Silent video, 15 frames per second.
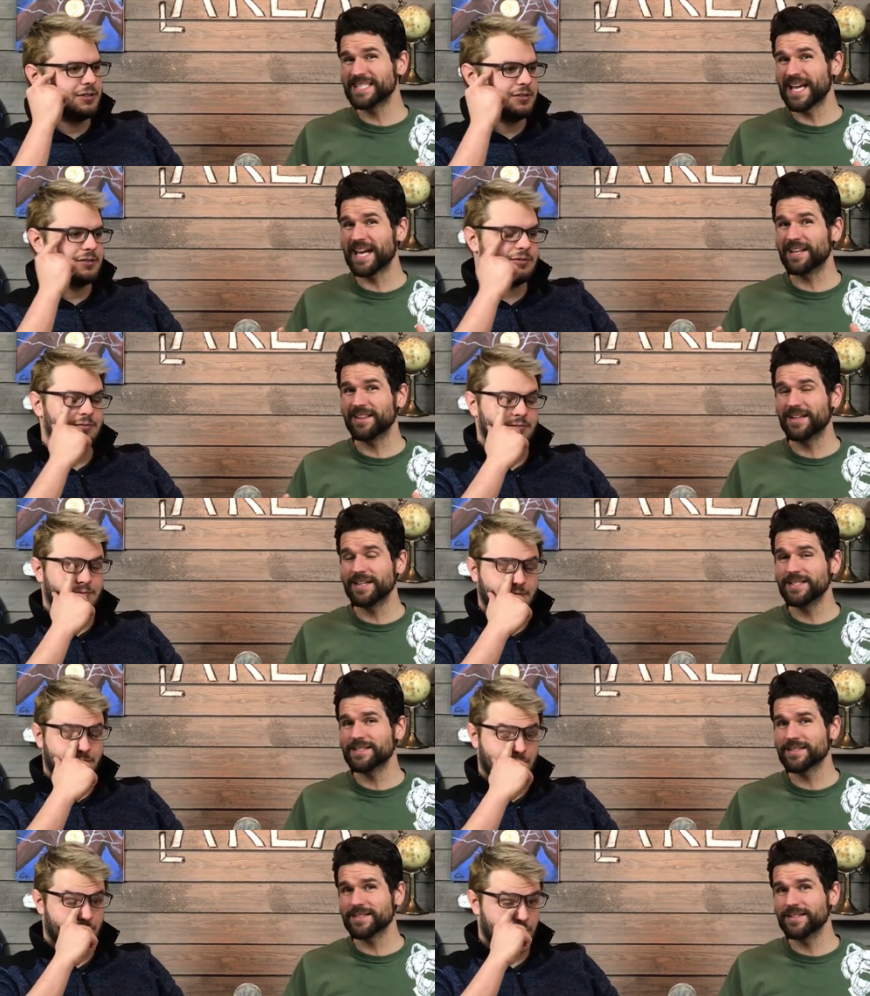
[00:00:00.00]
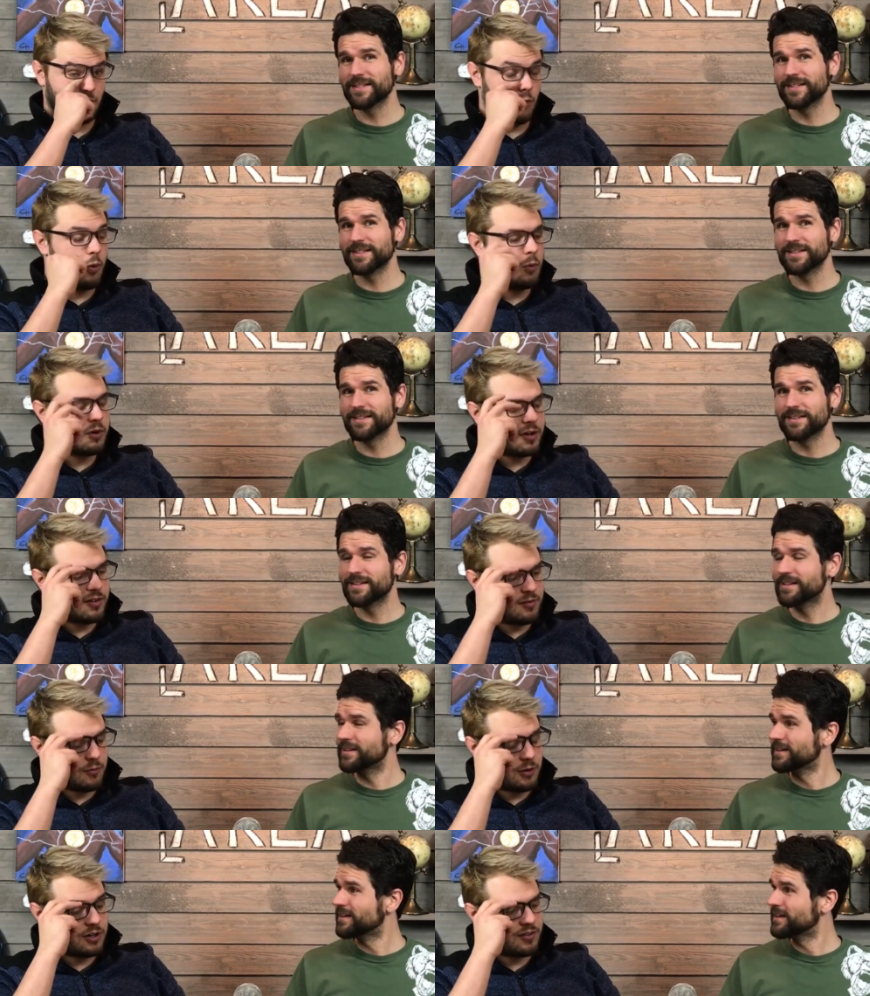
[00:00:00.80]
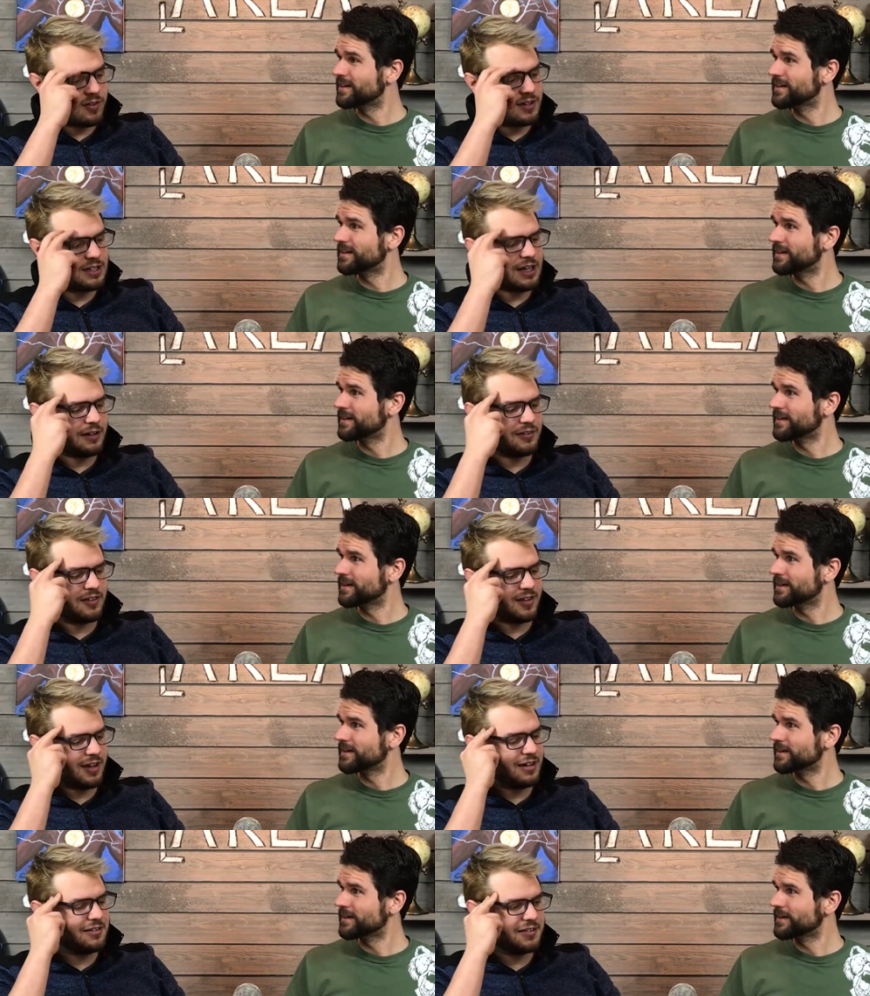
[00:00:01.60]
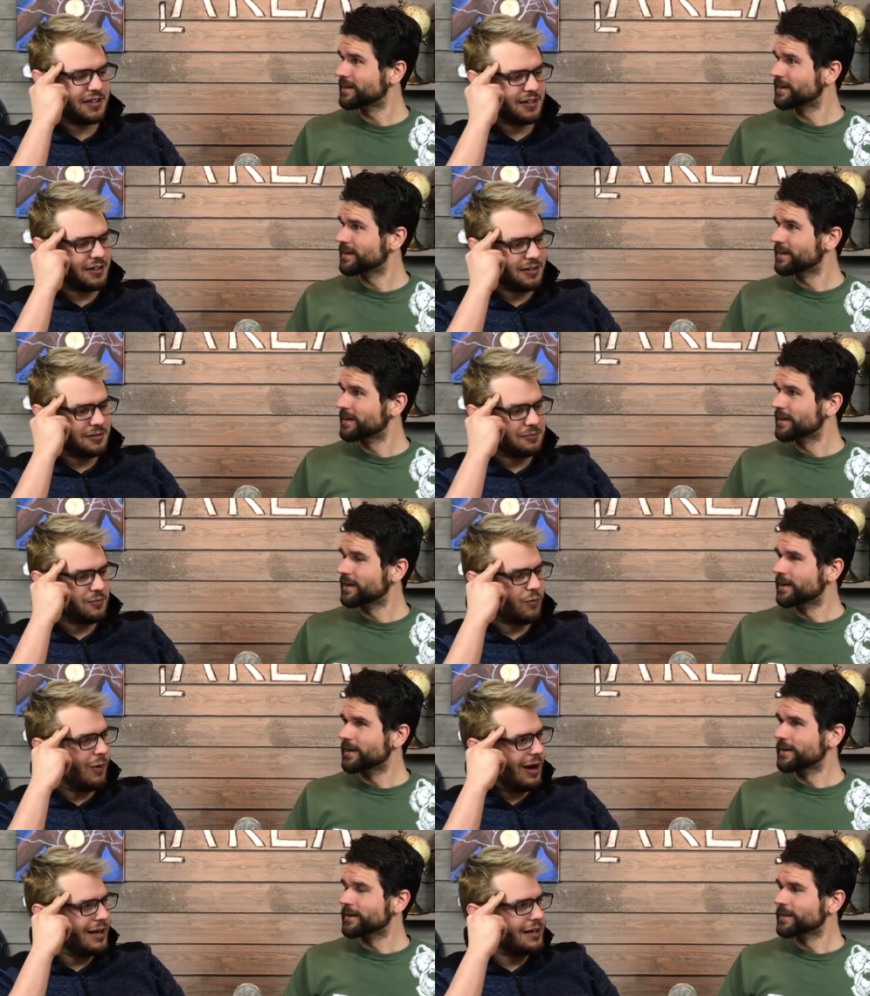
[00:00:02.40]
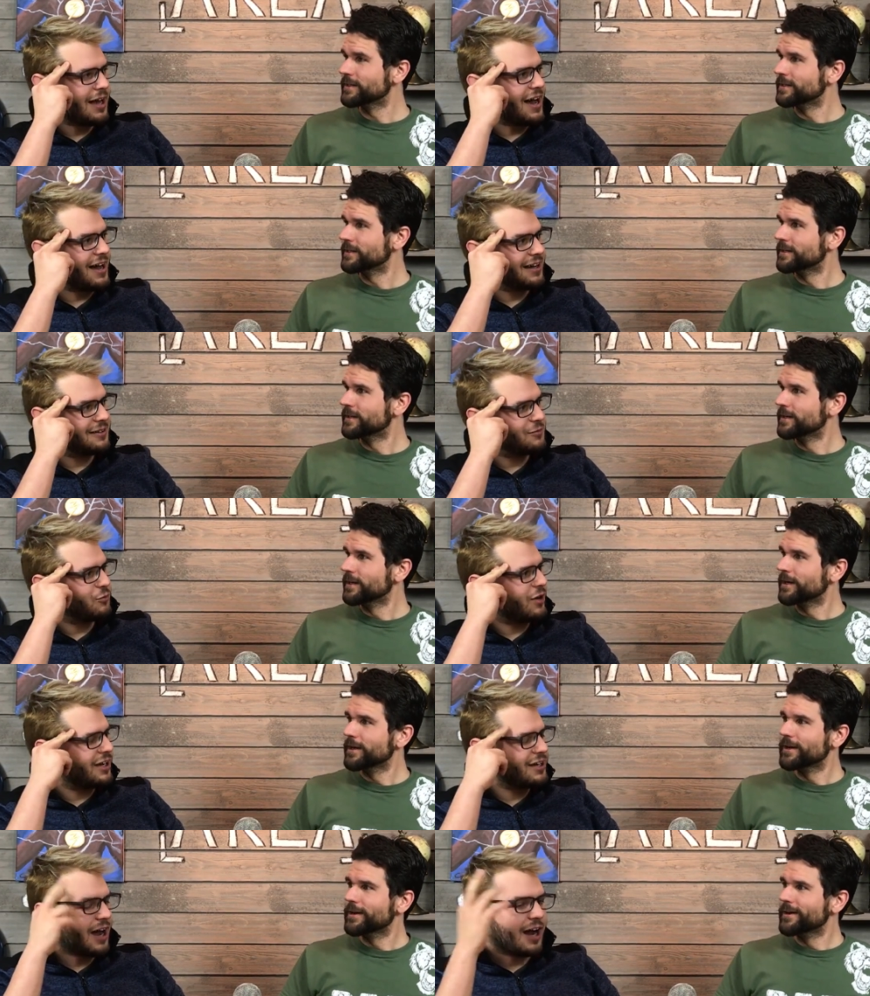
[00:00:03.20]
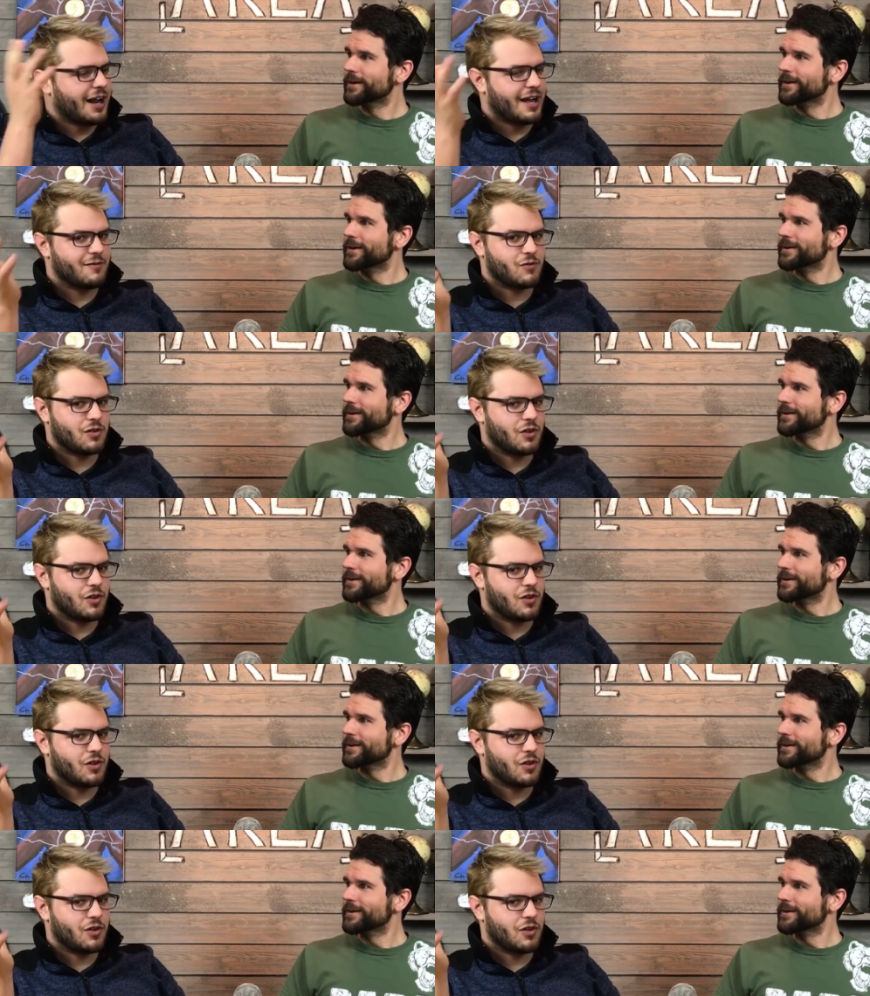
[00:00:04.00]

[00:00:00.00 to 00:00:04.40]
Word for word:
Speaker 1: satellites?
Speaker 2: Well, where do, what are the downsides here? Why not? Why not have